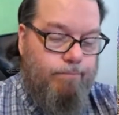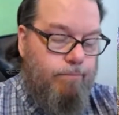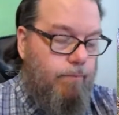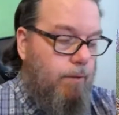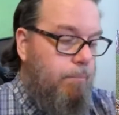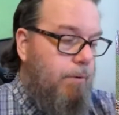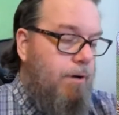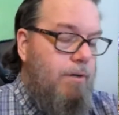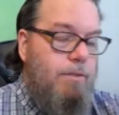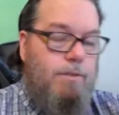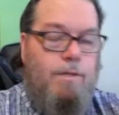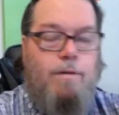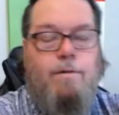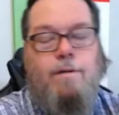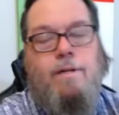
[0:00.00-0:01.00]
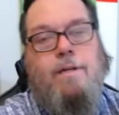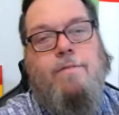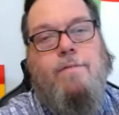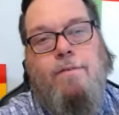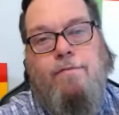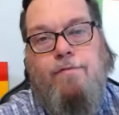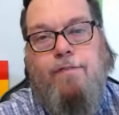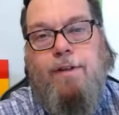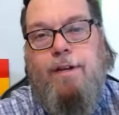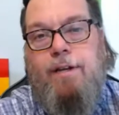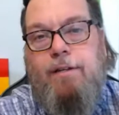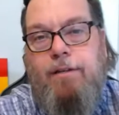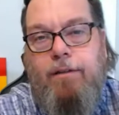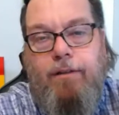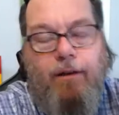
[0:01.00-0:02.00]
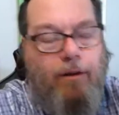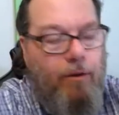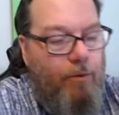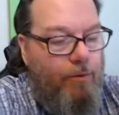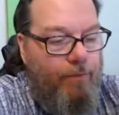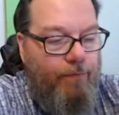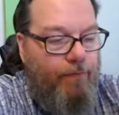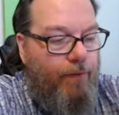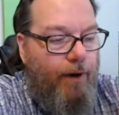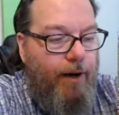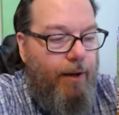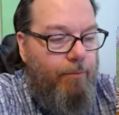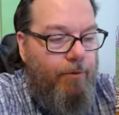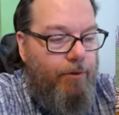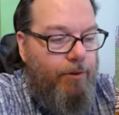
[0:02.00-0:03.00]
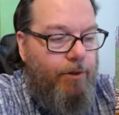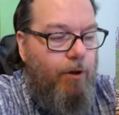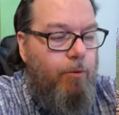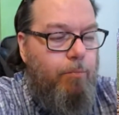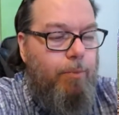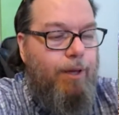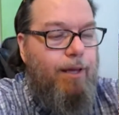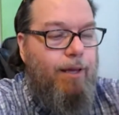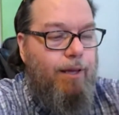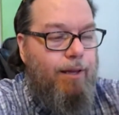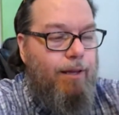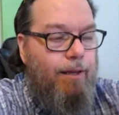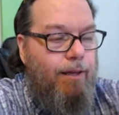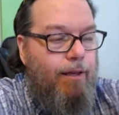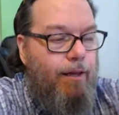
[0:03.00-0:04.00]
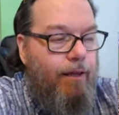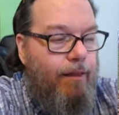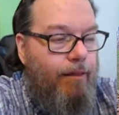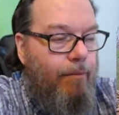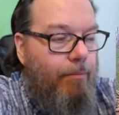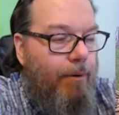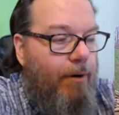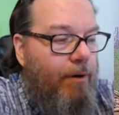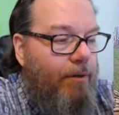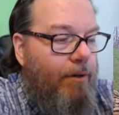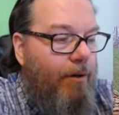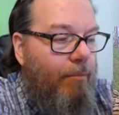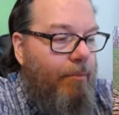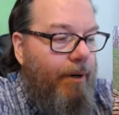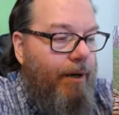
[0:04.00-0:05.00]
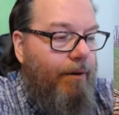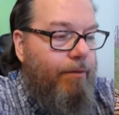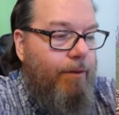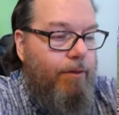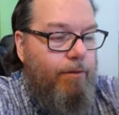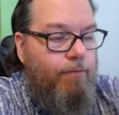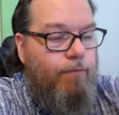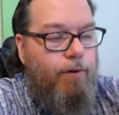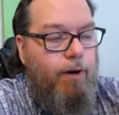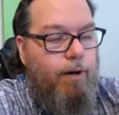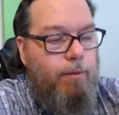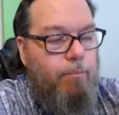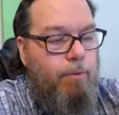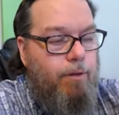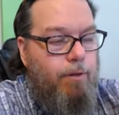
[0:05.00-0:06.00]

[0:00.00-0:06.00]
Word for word: the birds don't even fit into the whole frame. They're so big. The birds are bigger than the frame.